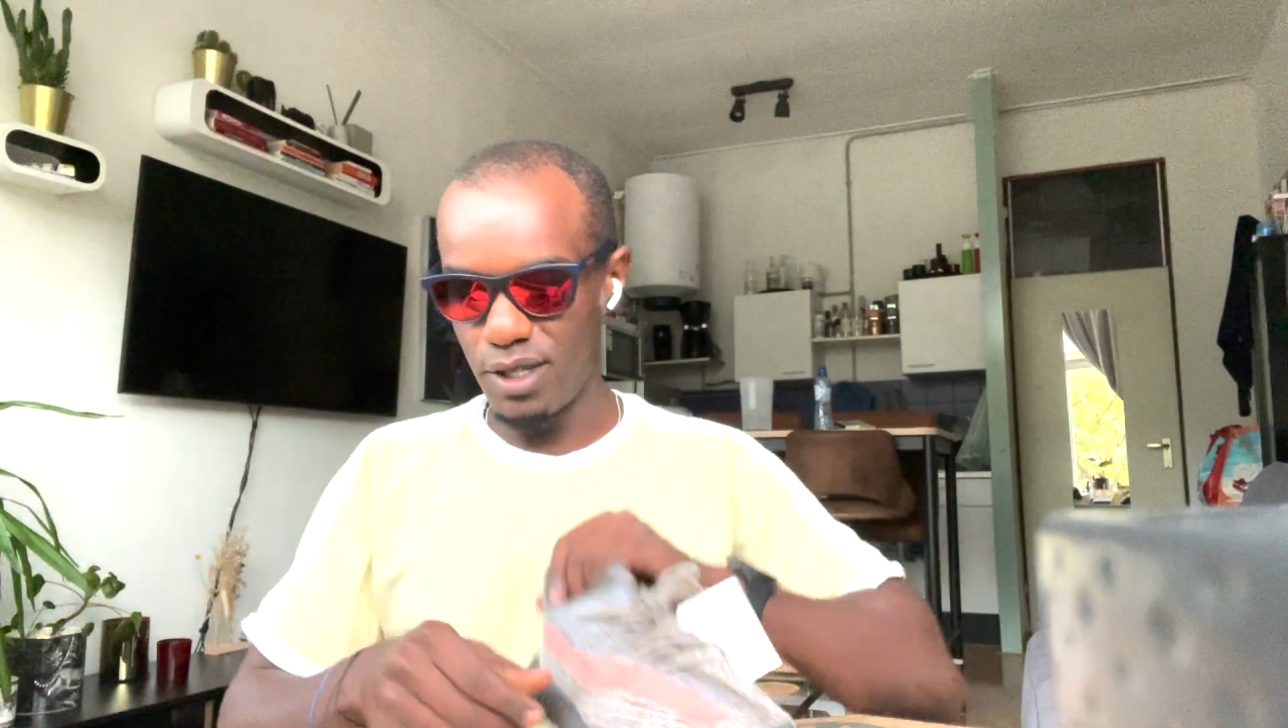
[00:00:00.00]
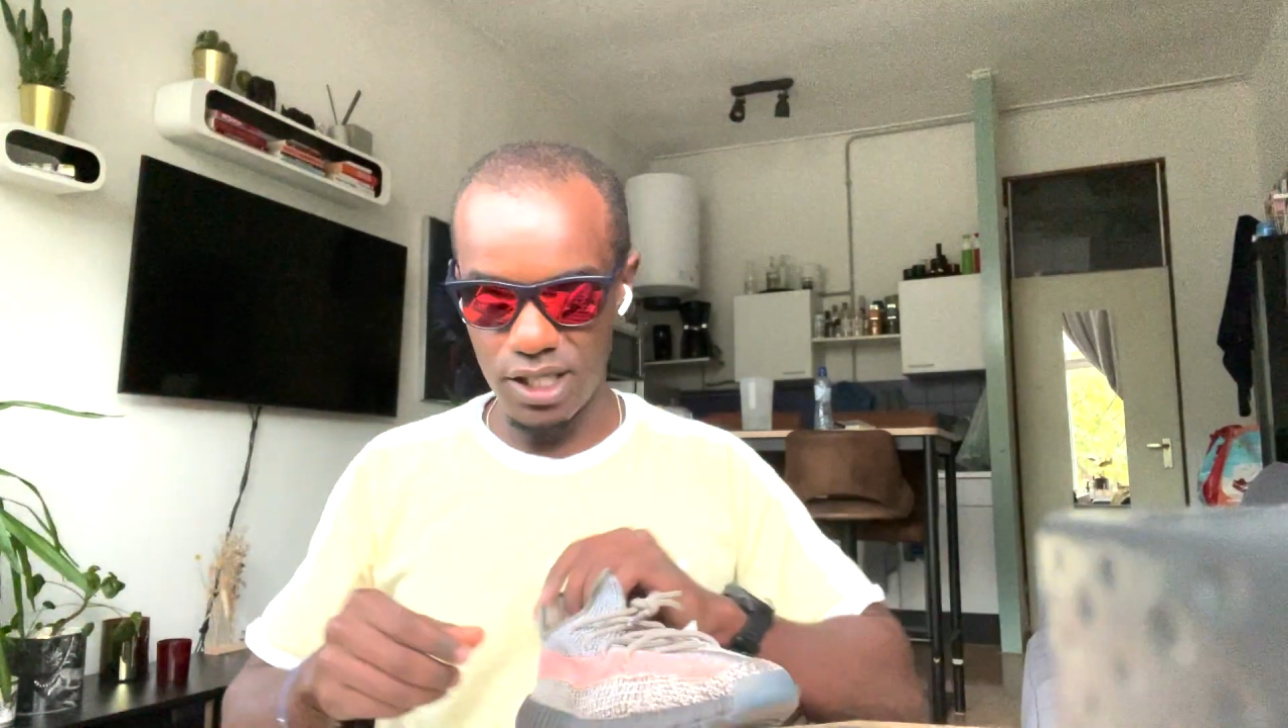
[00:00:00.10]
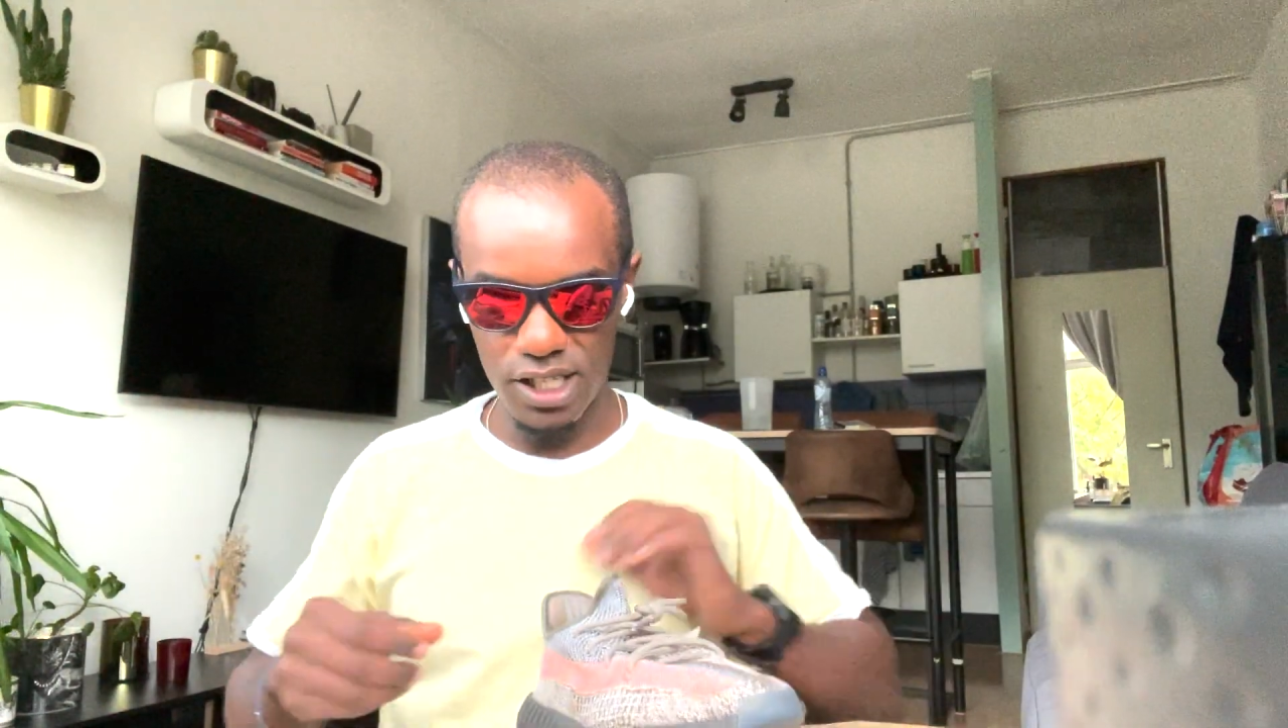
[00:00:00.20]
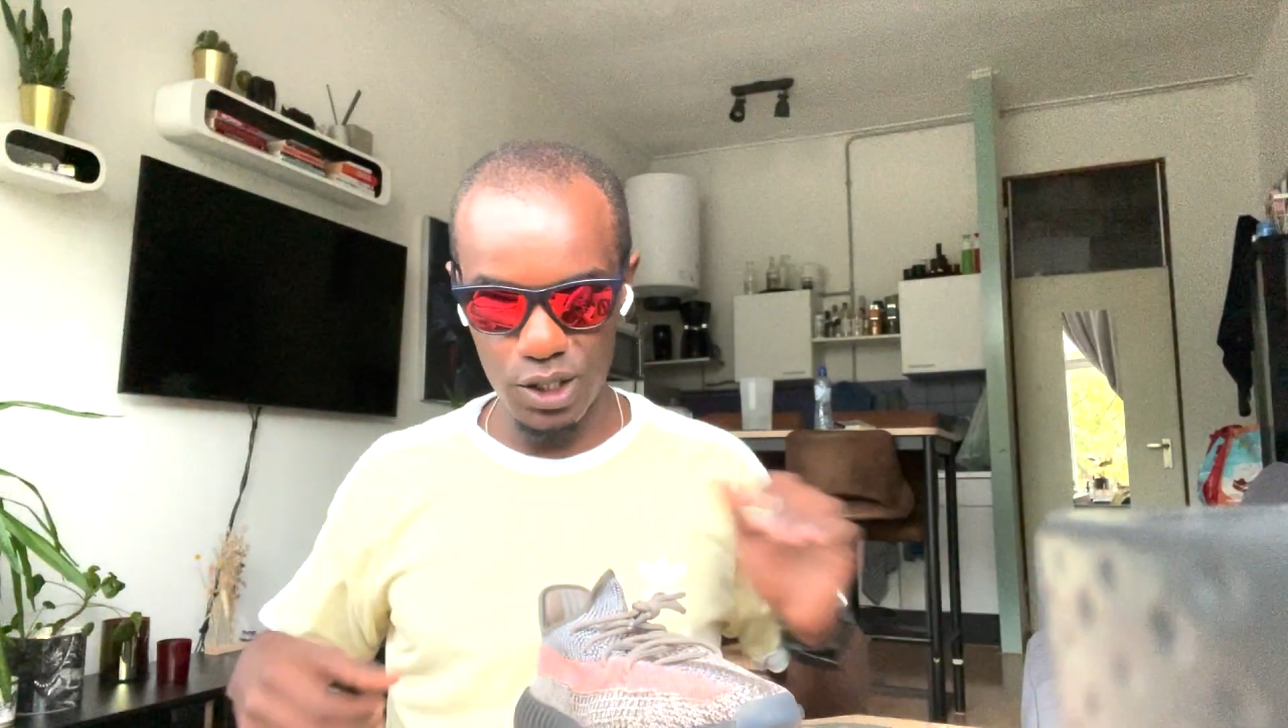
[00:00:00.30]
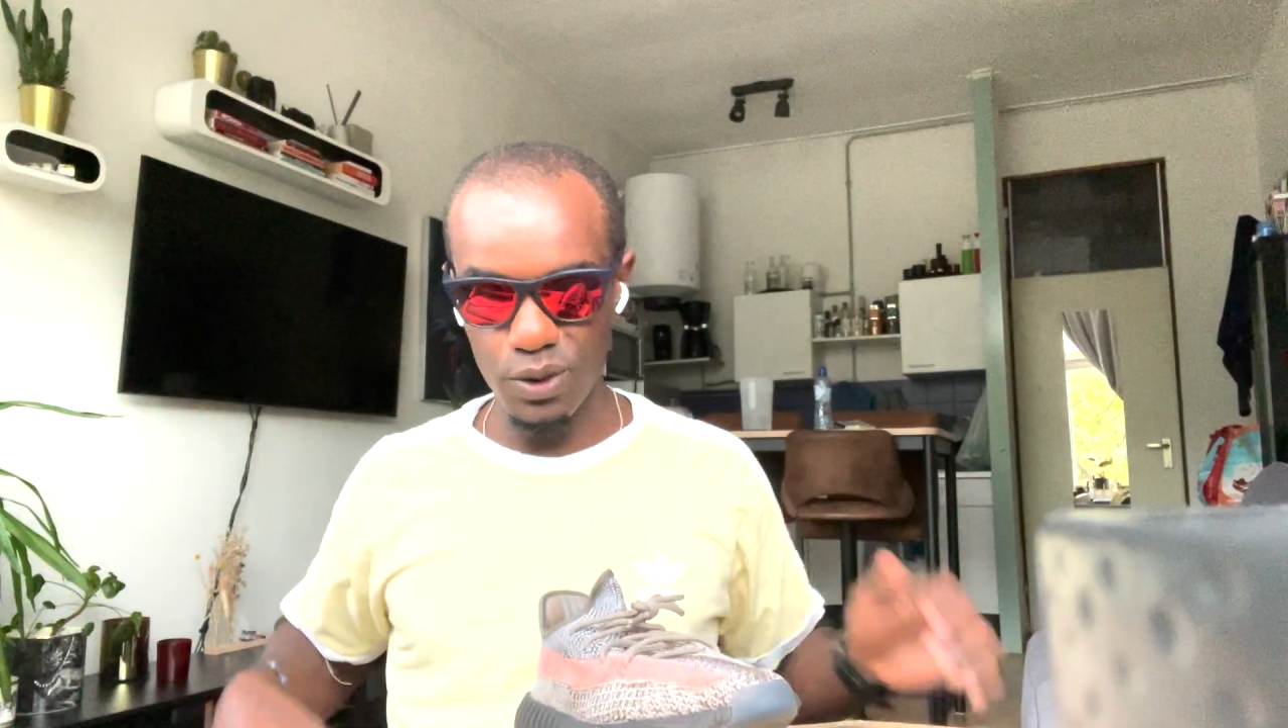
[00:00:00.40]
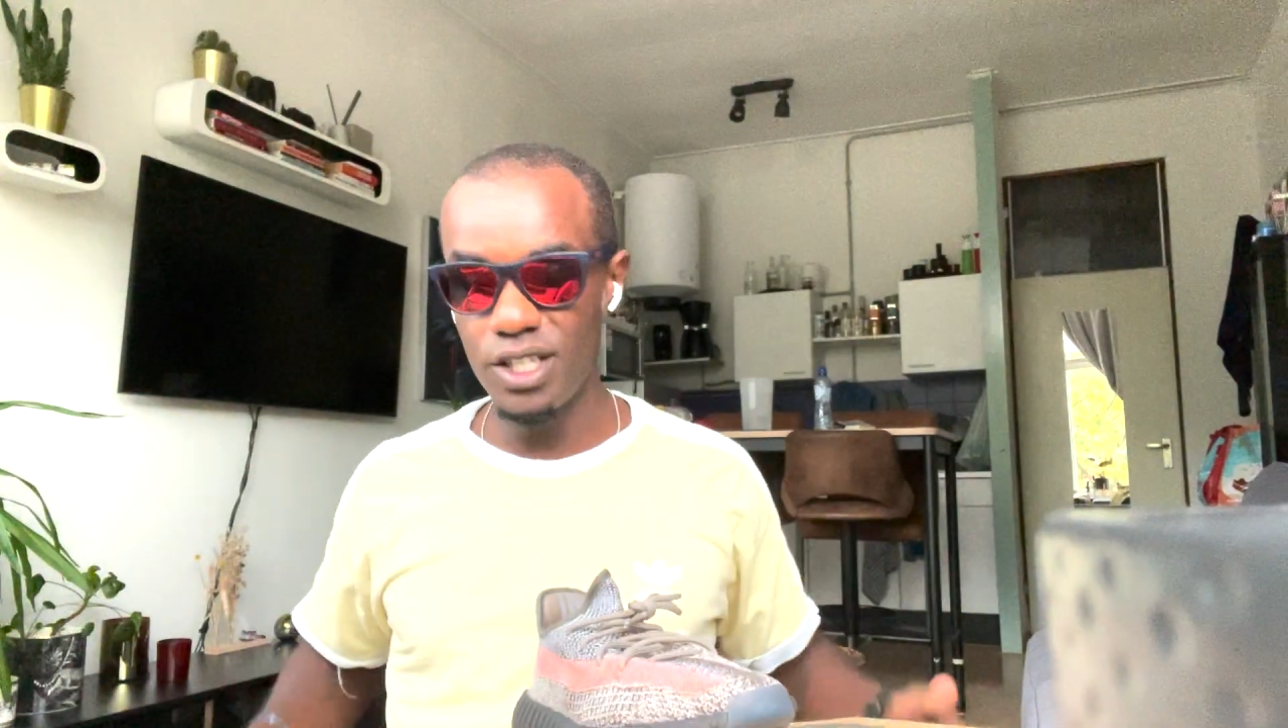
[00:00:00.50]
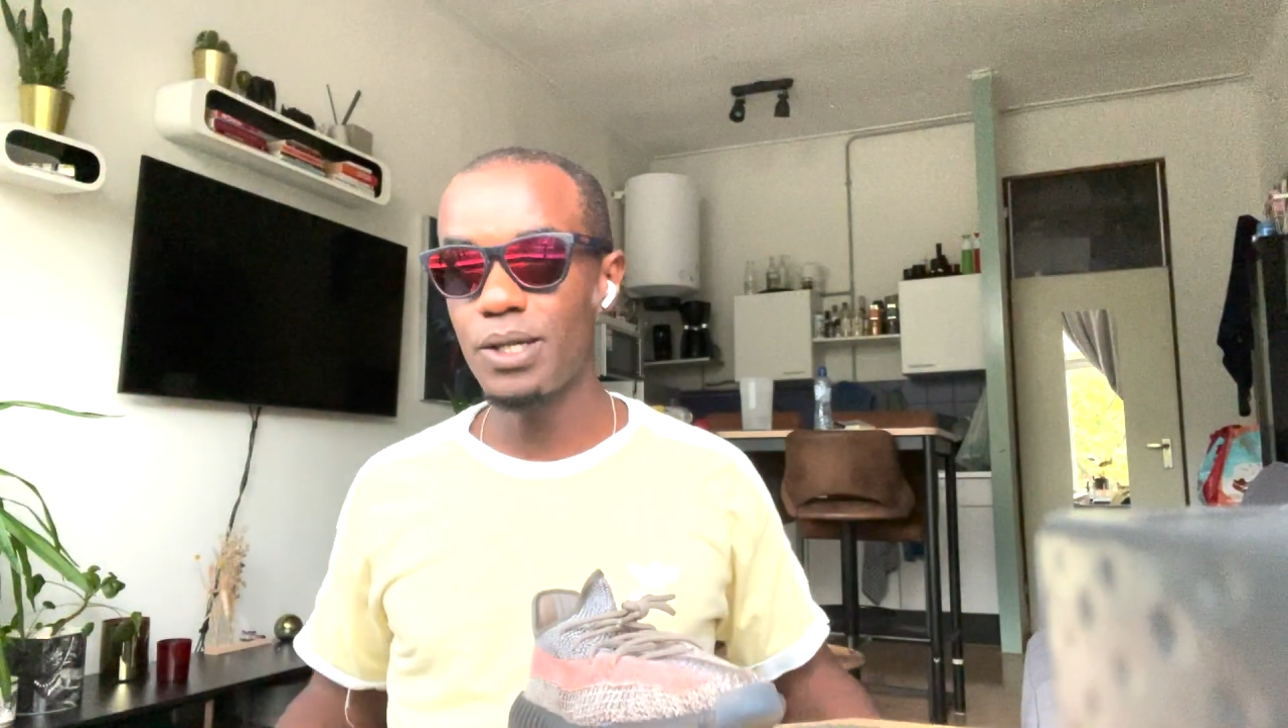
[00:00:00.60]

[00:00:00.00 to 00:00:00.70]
This one is